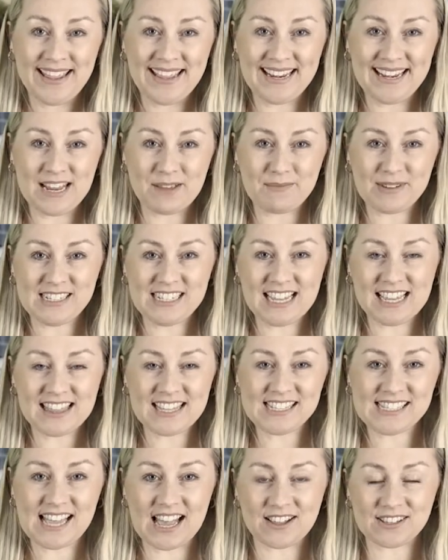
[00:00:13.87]
in limiting
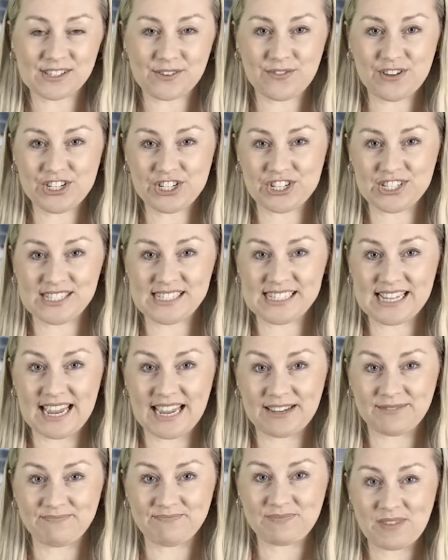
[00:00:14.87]
the cell's
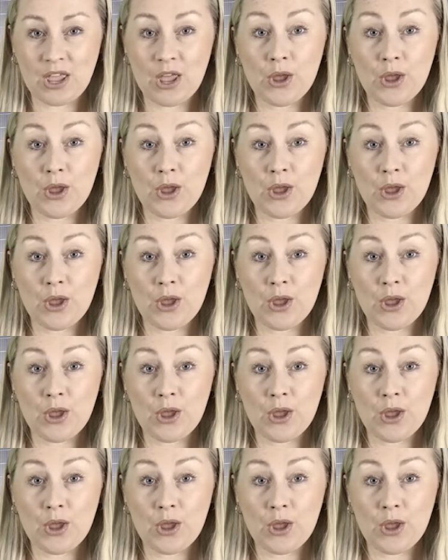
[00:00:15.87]
efficiency.